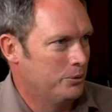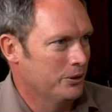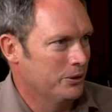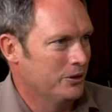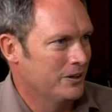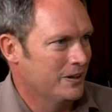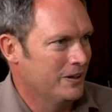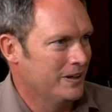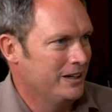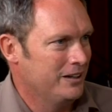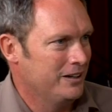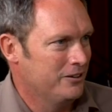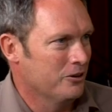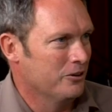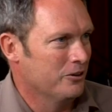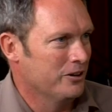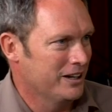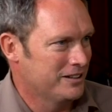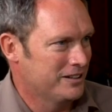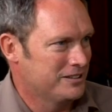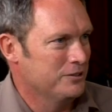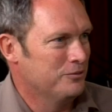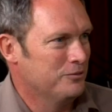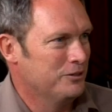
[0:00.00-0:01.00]
but the
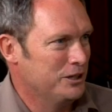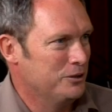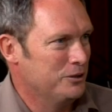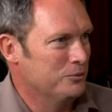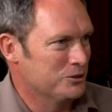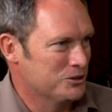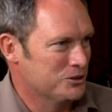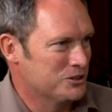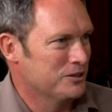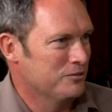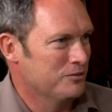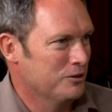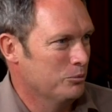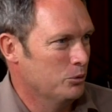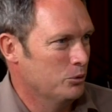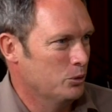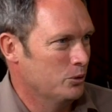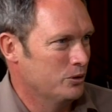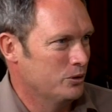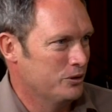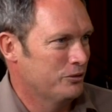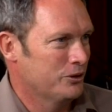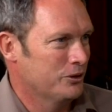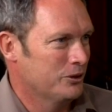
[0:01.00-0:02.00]
conductivity was even
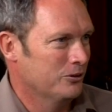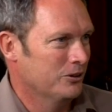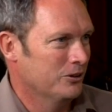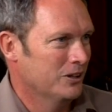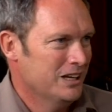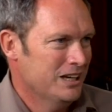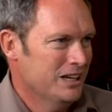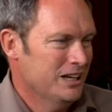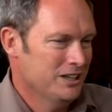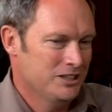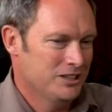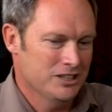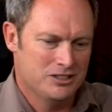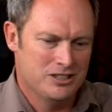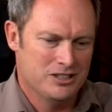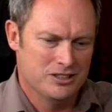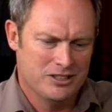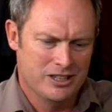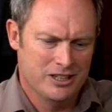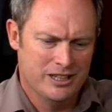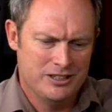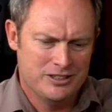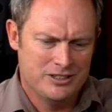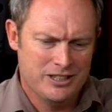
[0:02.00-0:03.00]
more difficult. Just
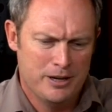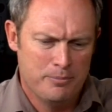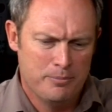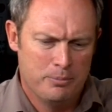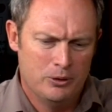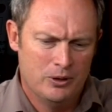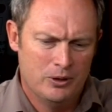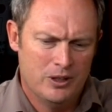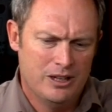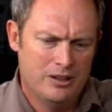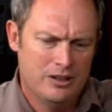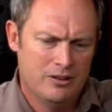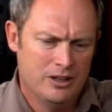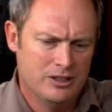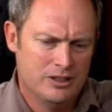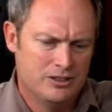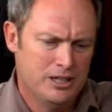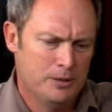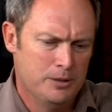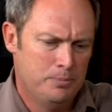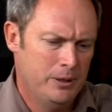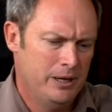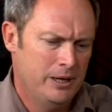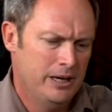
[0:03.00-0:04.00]
as an example, the, the
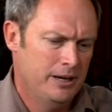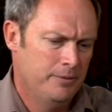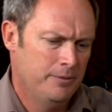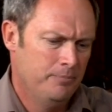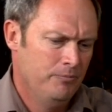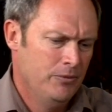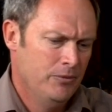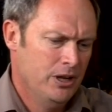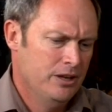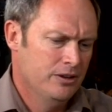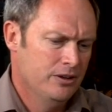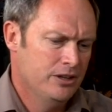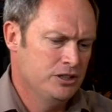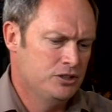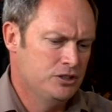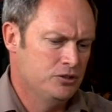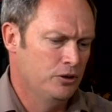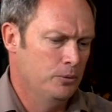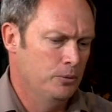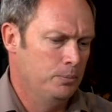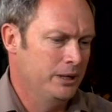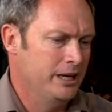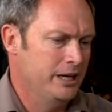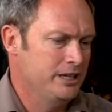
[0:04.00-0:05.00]
tip here, these are
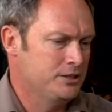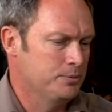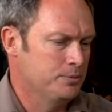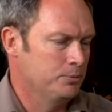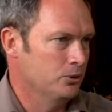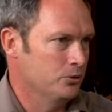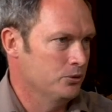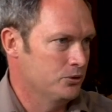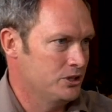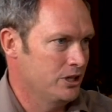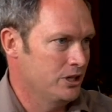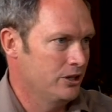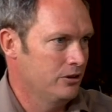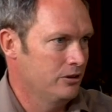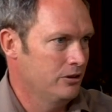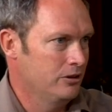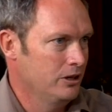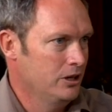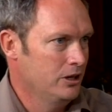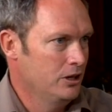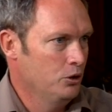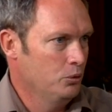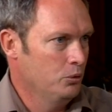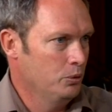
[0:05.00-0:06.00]
replaceable, so
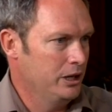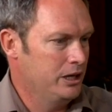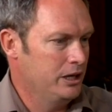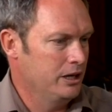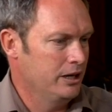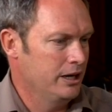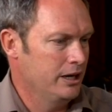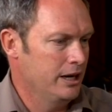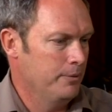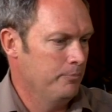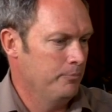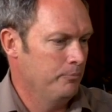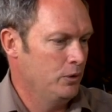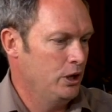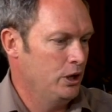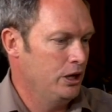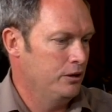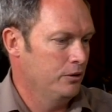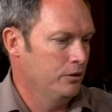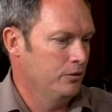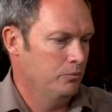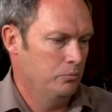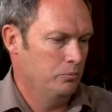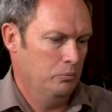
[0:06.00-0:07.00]
we can um, you
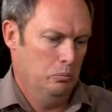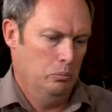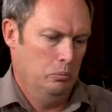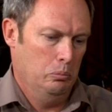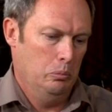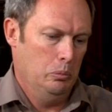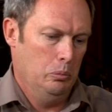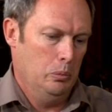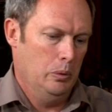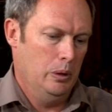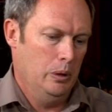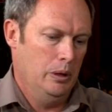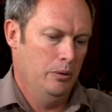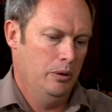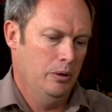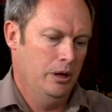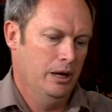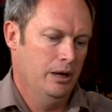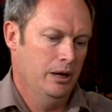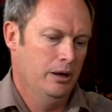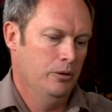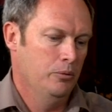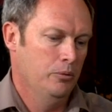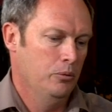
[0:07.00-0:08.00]
can
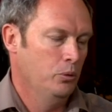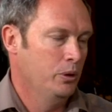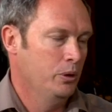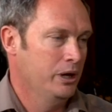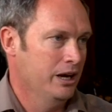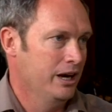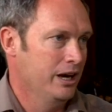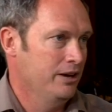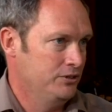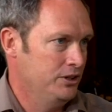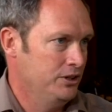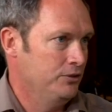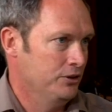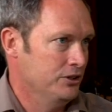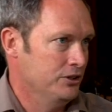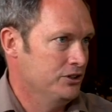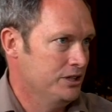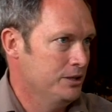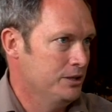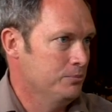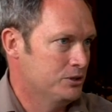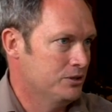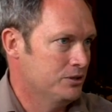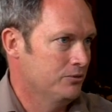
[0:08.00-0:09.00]
uh, we can have different
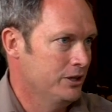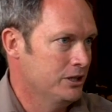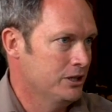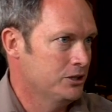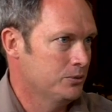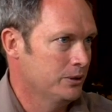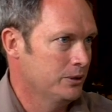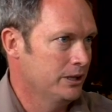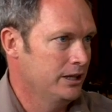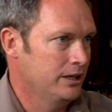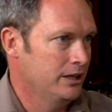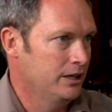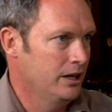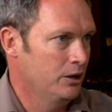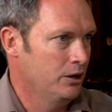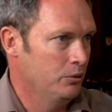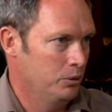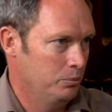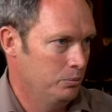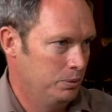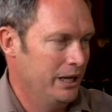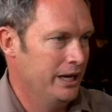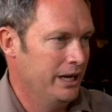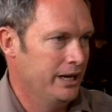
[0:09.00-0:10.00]
tips eventually, and
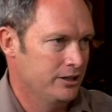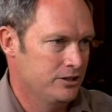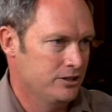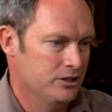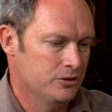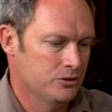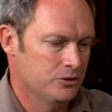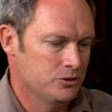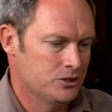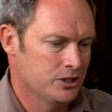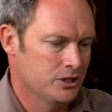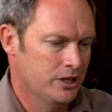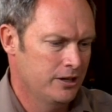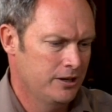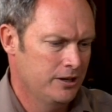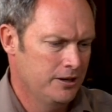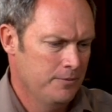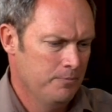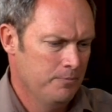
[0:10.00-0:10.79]
we're planning to do so.